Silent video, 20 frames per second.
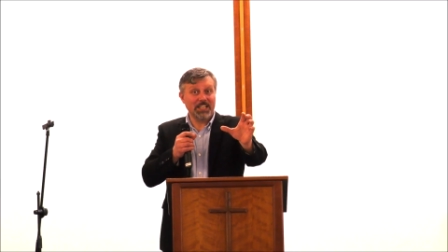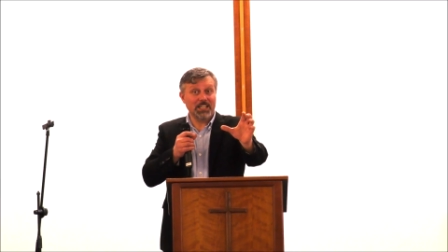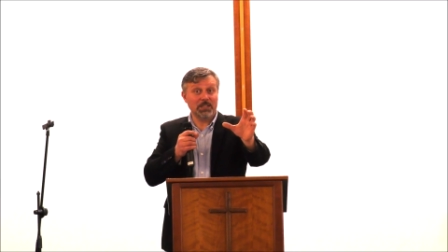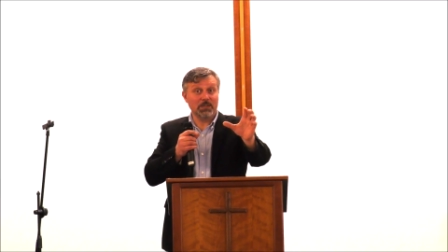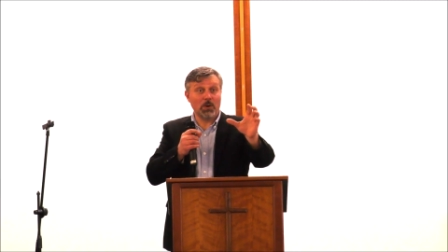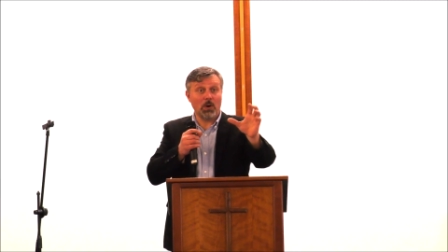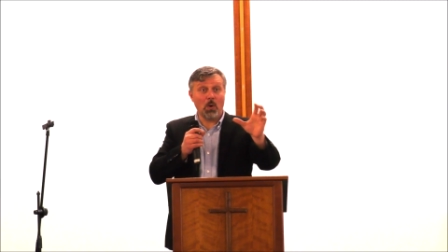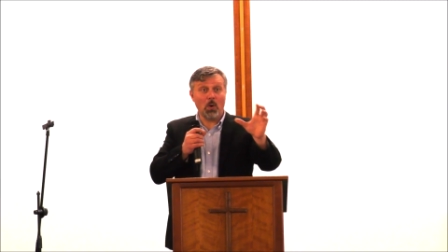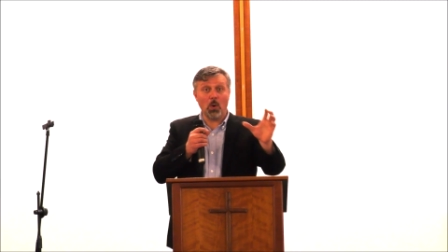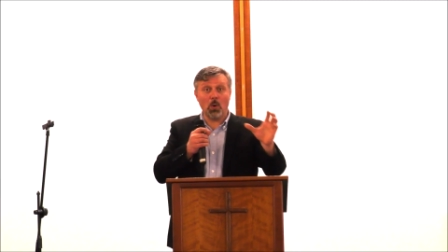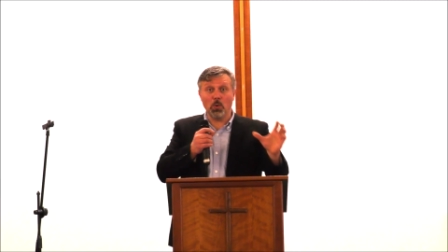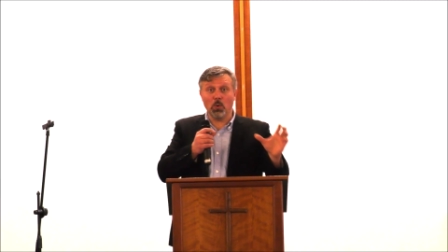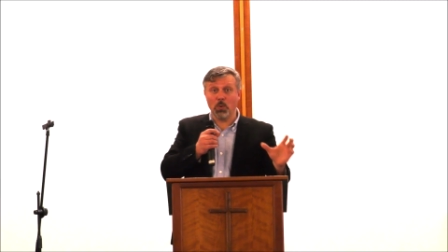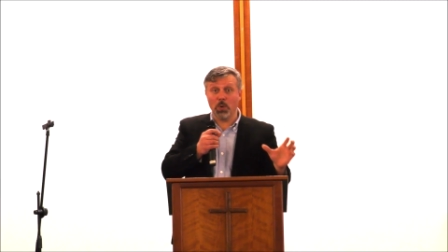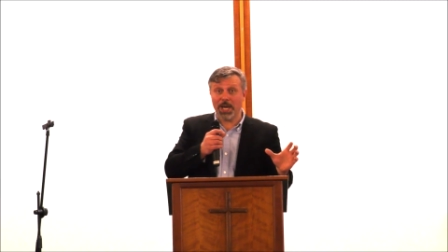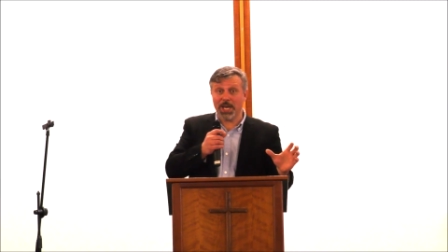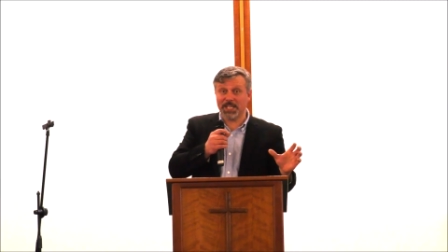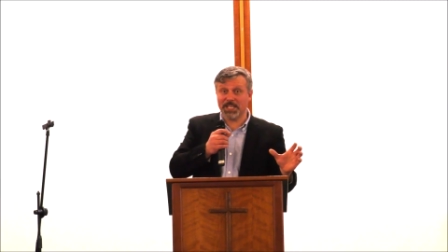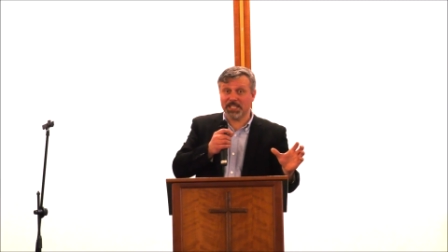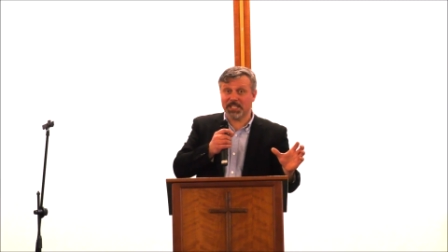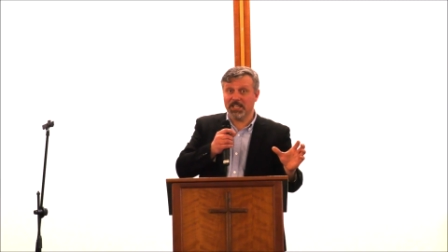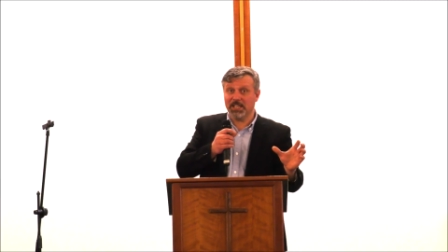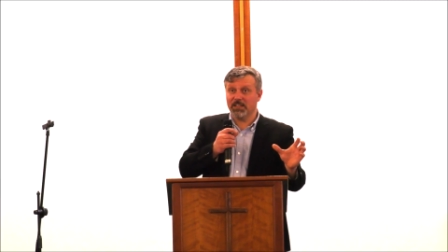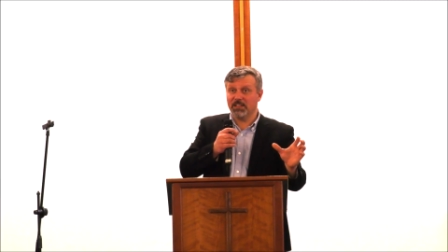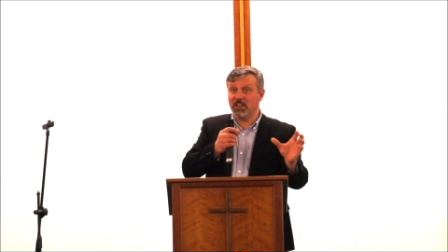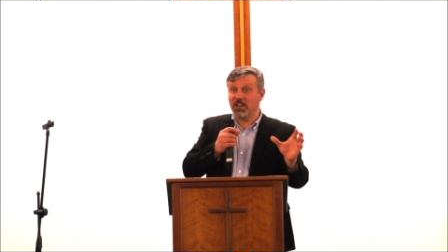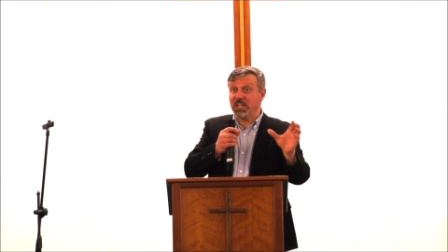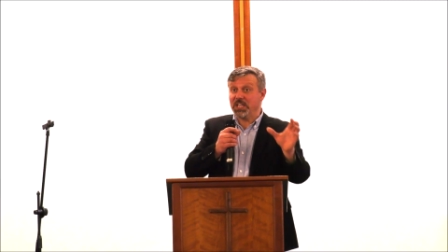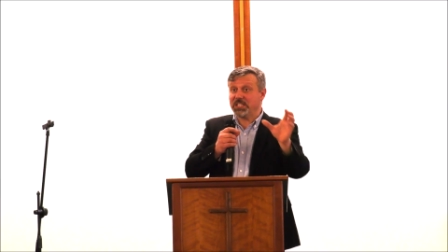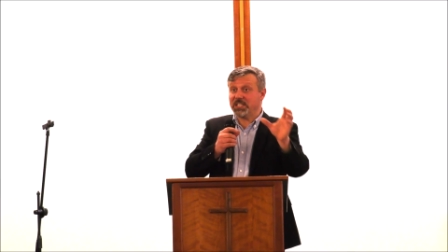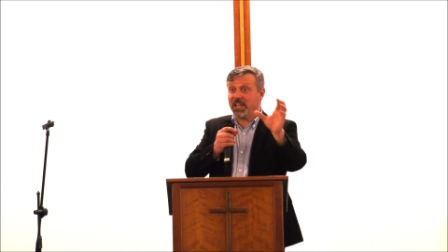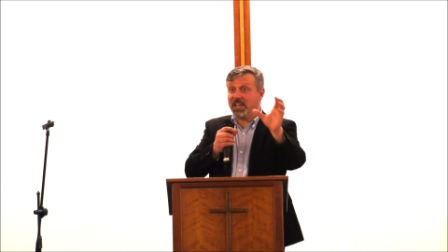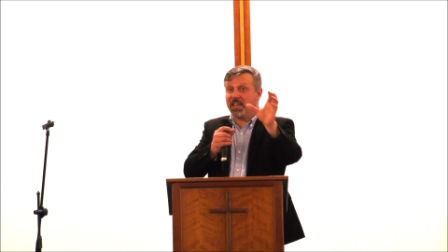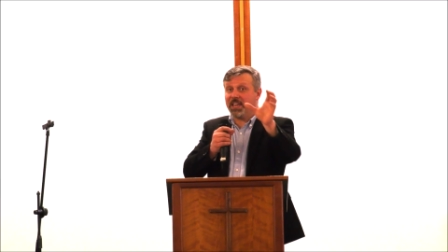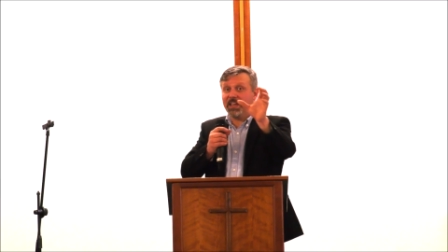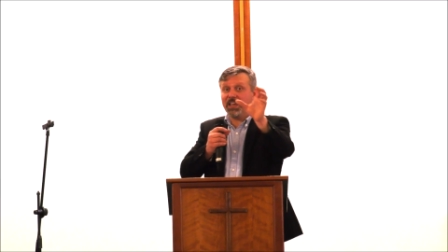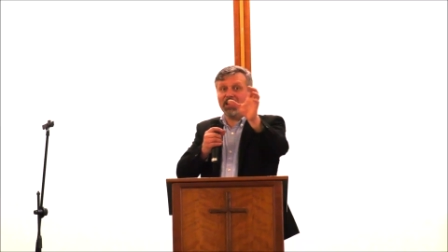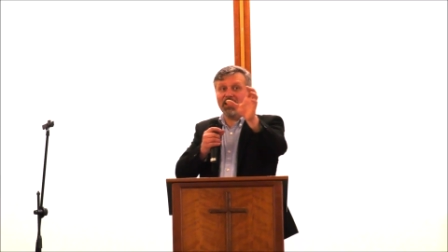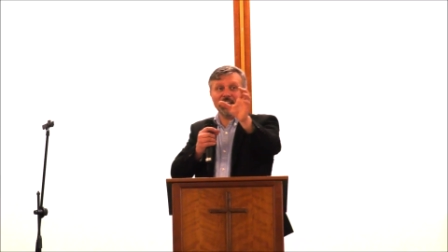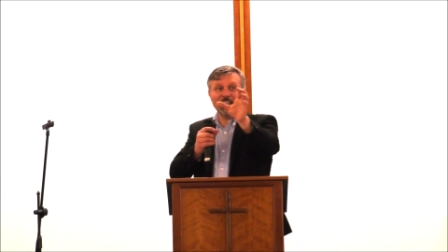And always there is
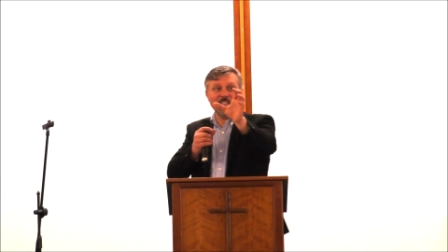a